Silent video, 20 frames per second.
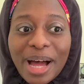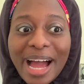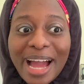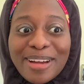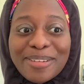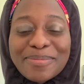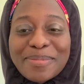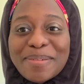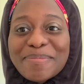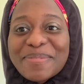I
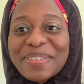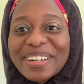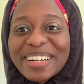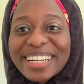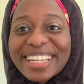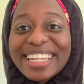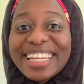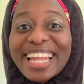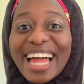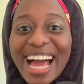
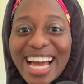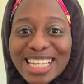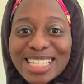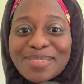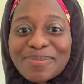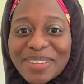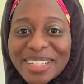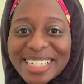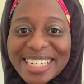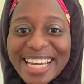remember last
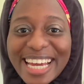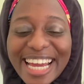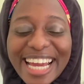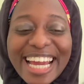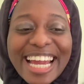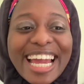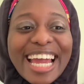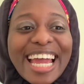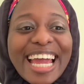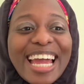Monday,